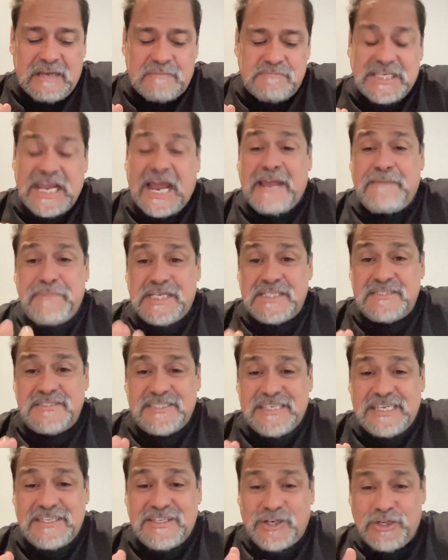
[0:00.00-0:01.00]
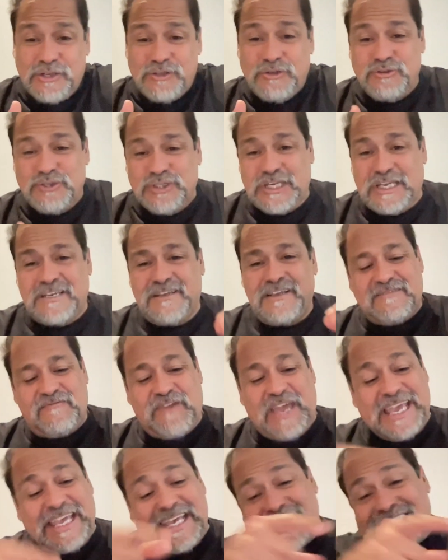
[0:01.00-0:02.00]
diamonds, and they're using
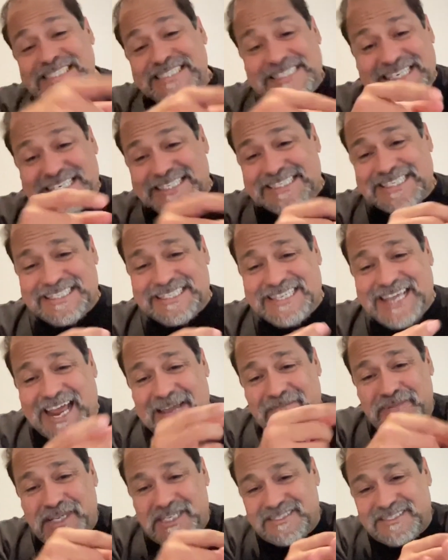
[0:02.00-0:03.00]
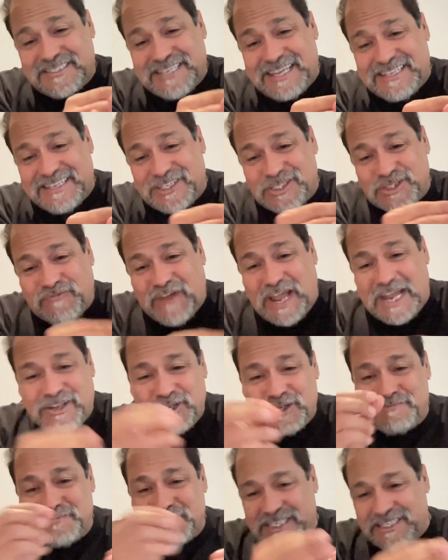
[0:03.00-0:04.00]
vacancies in diamonds, that there's
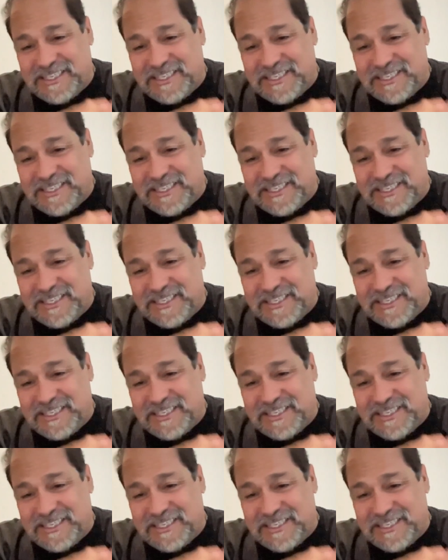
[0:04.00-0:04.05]
vacuums